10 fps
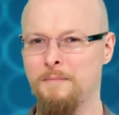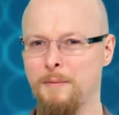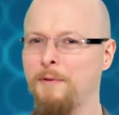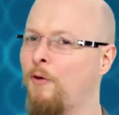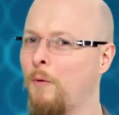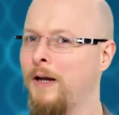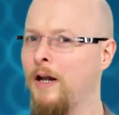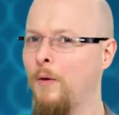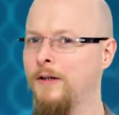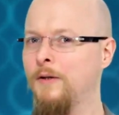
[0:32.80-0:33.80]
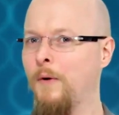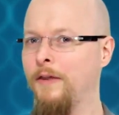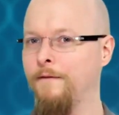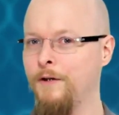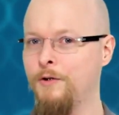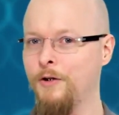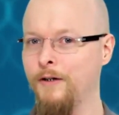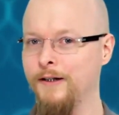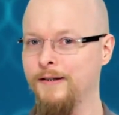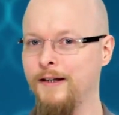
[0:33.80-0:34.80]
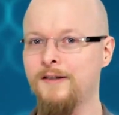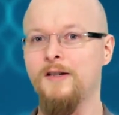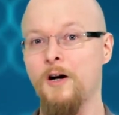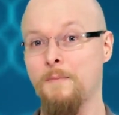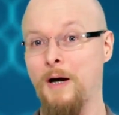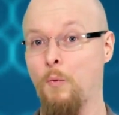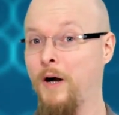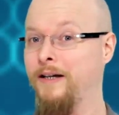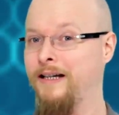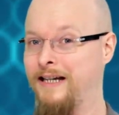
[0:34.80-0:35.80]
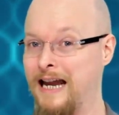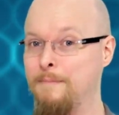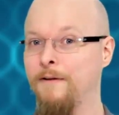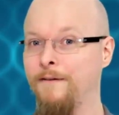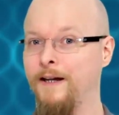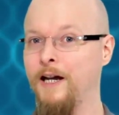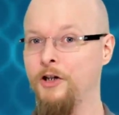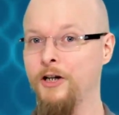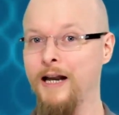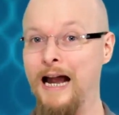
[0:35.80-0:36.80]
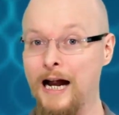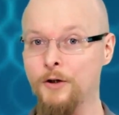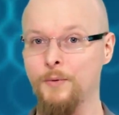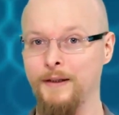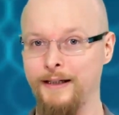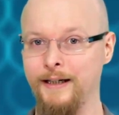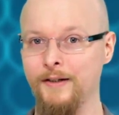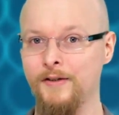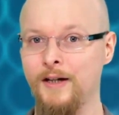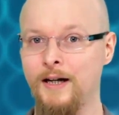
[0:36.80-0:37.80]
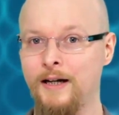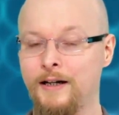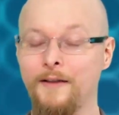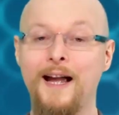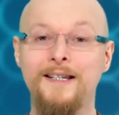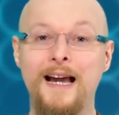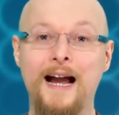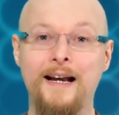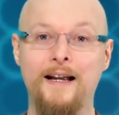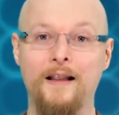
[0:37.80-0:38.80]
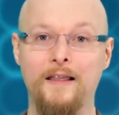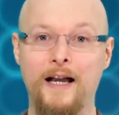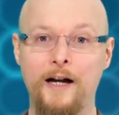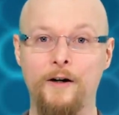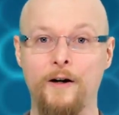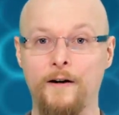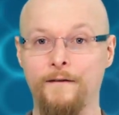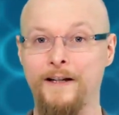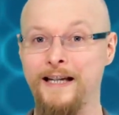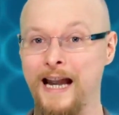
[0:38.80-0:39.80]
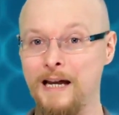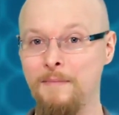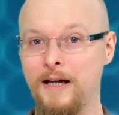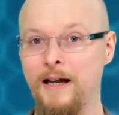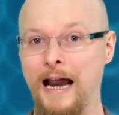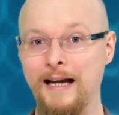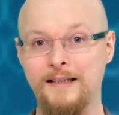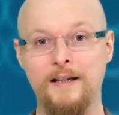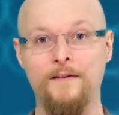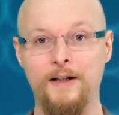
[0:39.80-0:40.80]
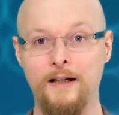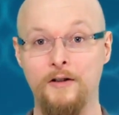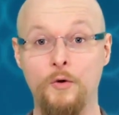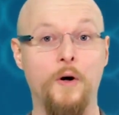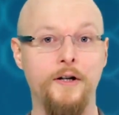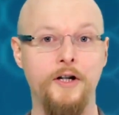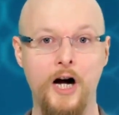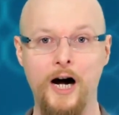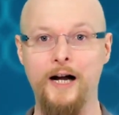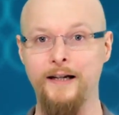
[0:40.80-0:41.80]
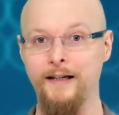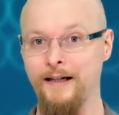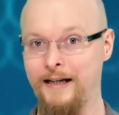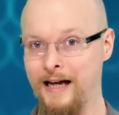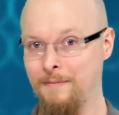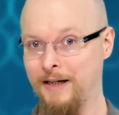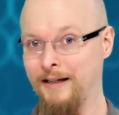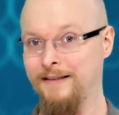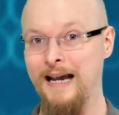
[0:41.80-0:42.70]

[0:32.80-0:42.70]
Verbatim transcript: But before we go into what the future is, let's talk about what gamification actually is. Now, that's adding a layer of gaming activity to a non gaming